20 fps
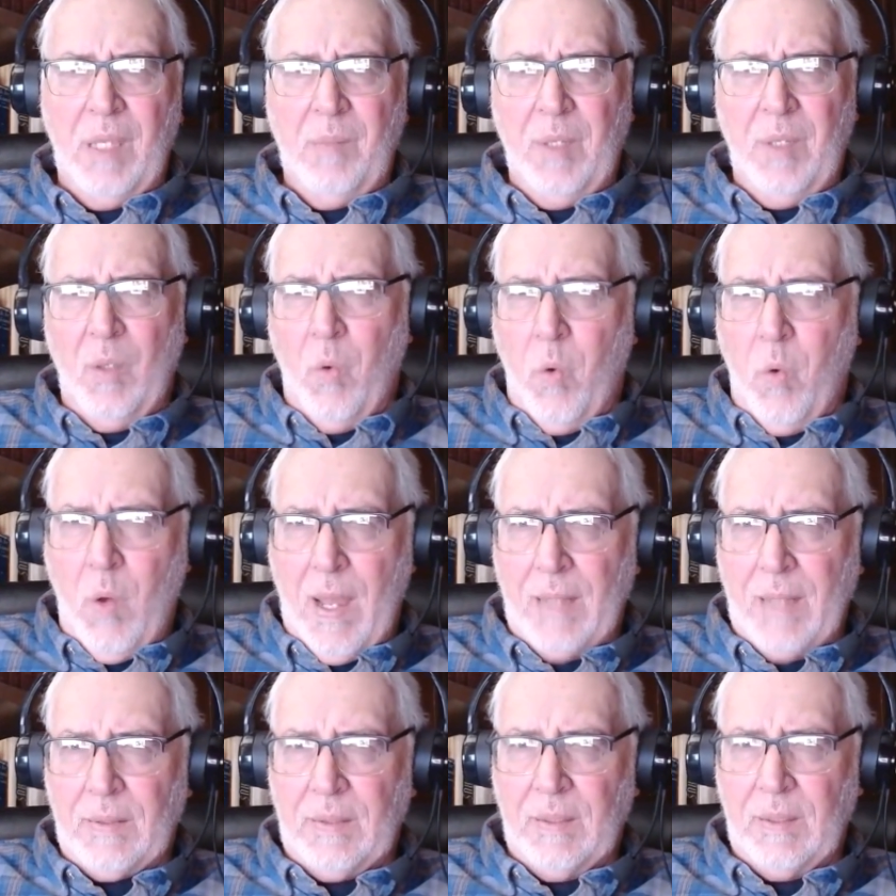maybe
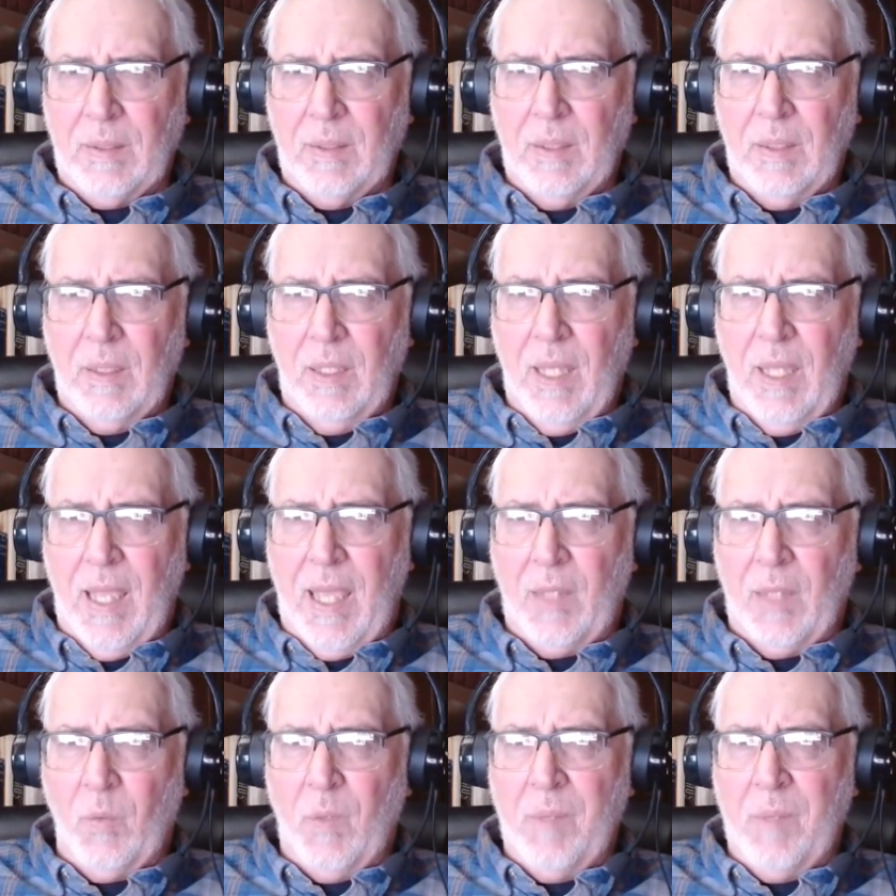what,
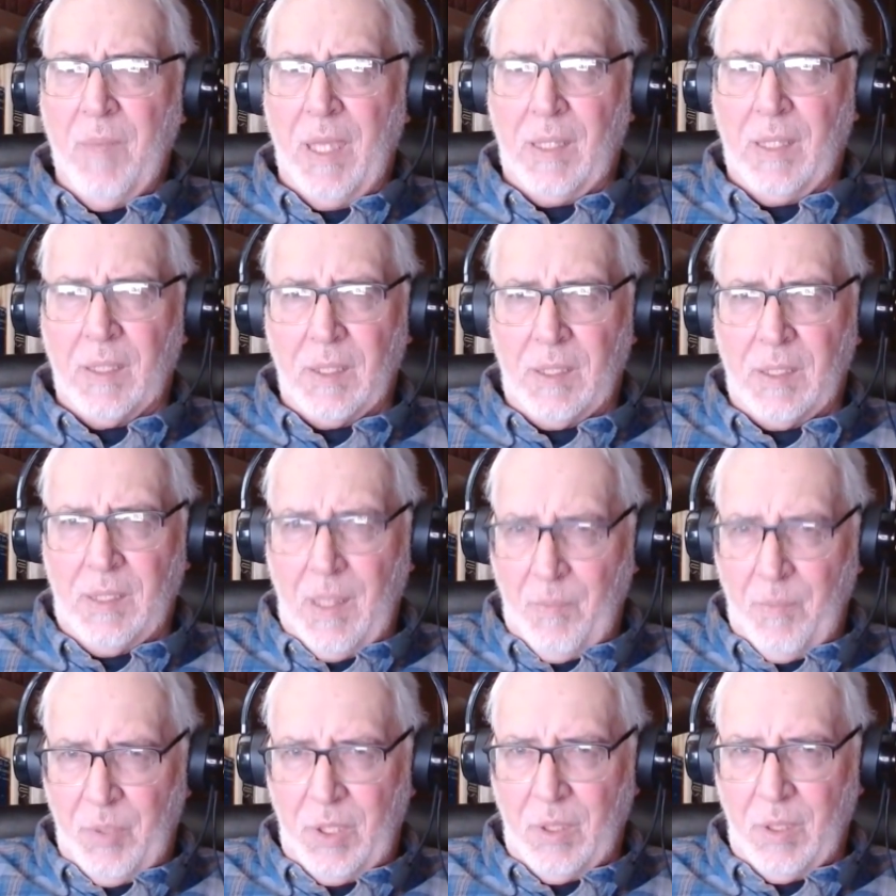and we make
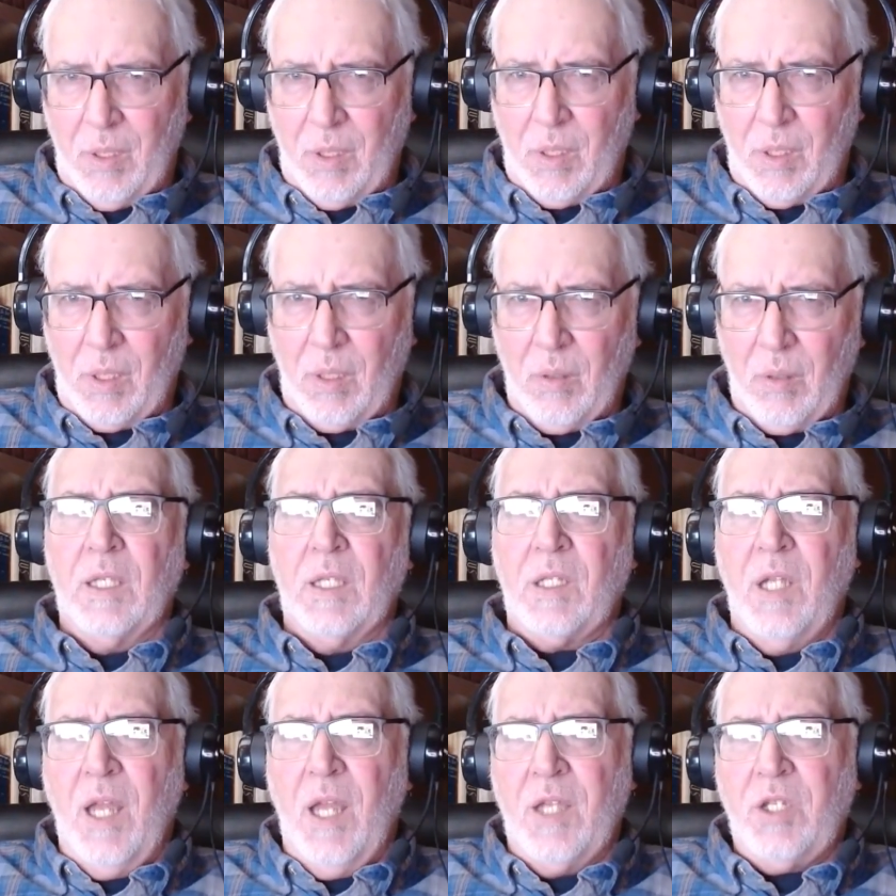assumptions.
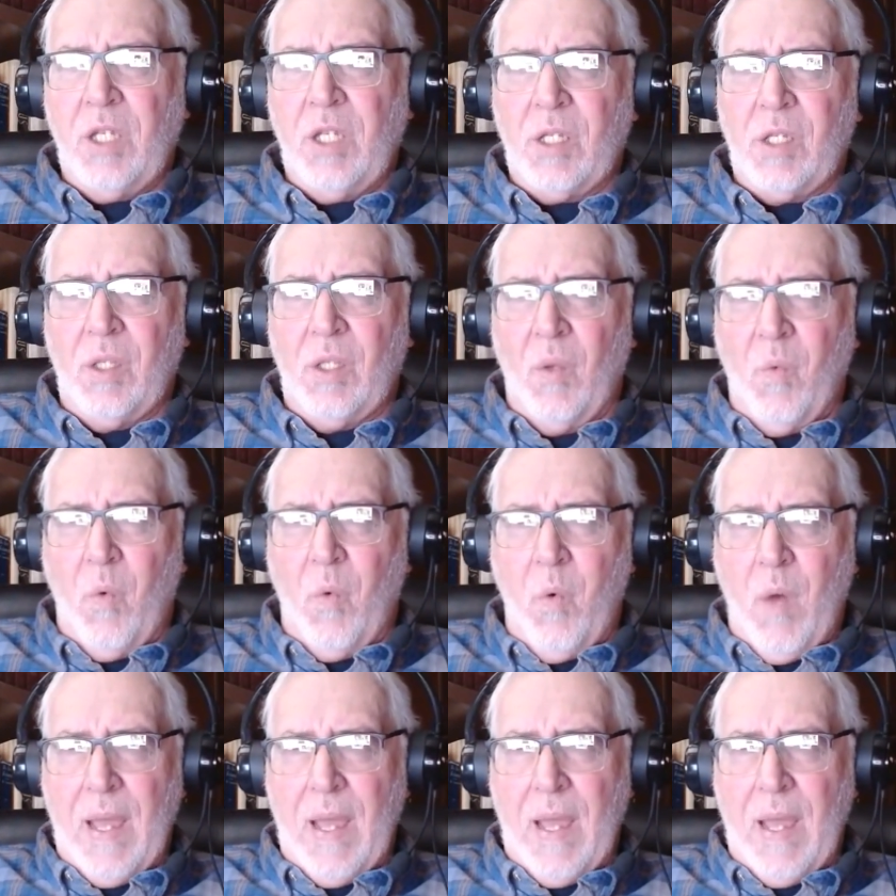It's not just the